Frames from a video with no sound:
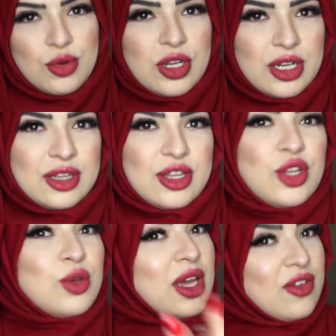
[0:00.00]
point that
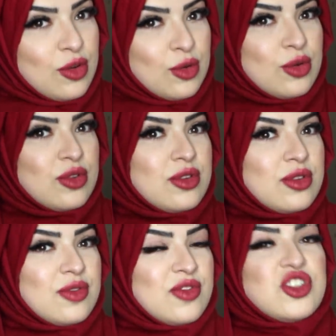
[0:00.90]
you gave your
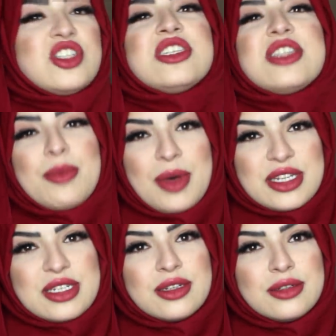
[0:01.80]
virginity to that
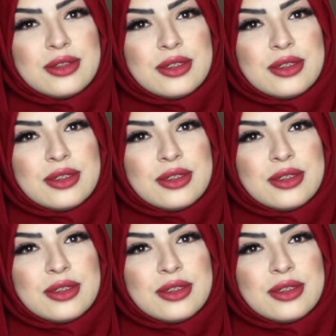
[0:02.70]
person?